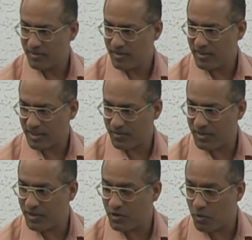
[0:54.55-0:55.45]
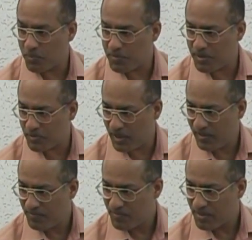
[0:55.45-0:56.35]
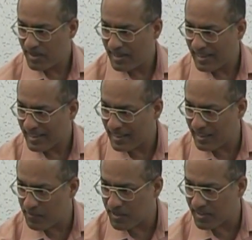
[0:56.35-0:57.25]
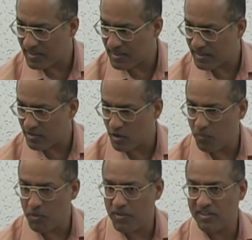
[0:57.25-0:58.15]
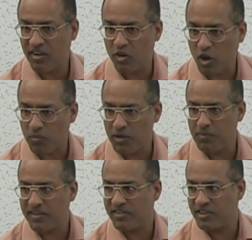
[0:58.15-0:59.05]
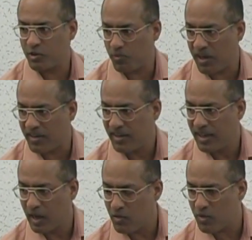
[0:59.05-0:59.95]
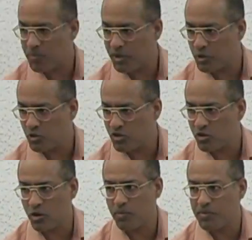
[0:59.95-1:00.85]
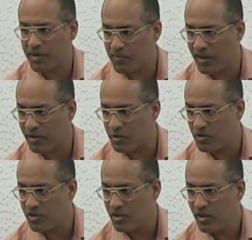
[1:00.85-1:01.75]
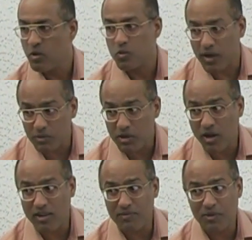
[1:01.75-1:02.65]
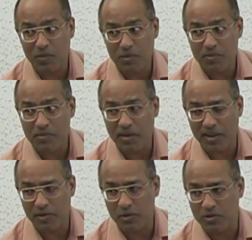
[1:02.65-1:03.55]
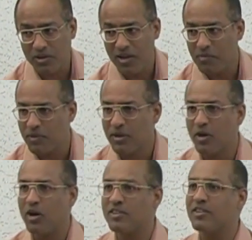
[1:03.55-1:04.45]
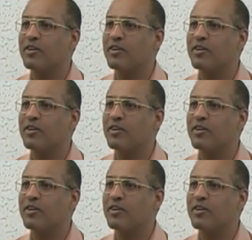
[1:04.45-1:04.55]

These activated complement will kill the bacteria. These complements are normally present in your blood. Liver produces complement molecules. Why we call them complement molecules? Because they